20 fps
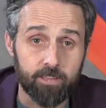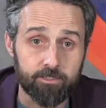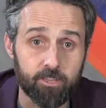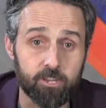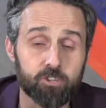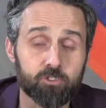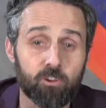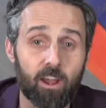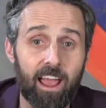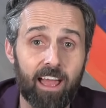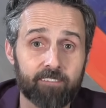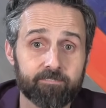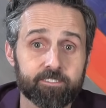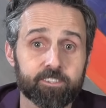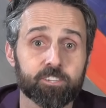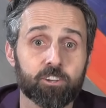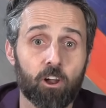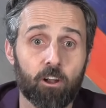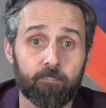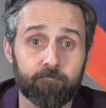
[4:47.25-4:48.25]
The drafts
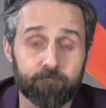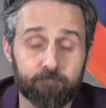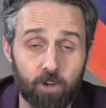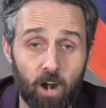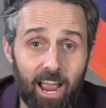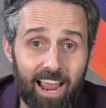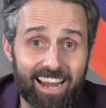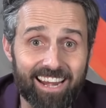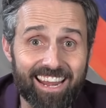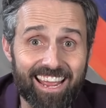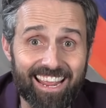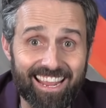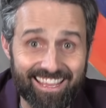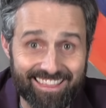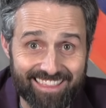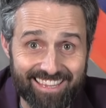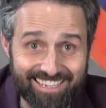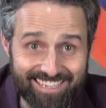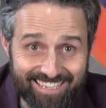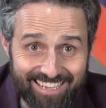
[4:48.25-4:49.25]
start Friday
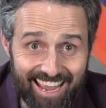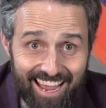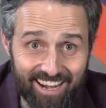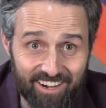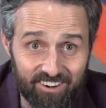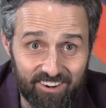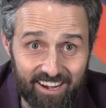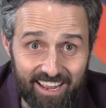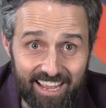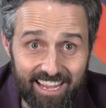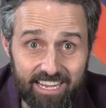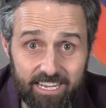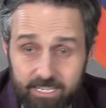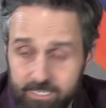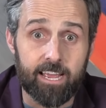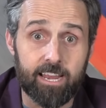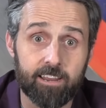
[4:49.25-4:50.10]
and this Saturday.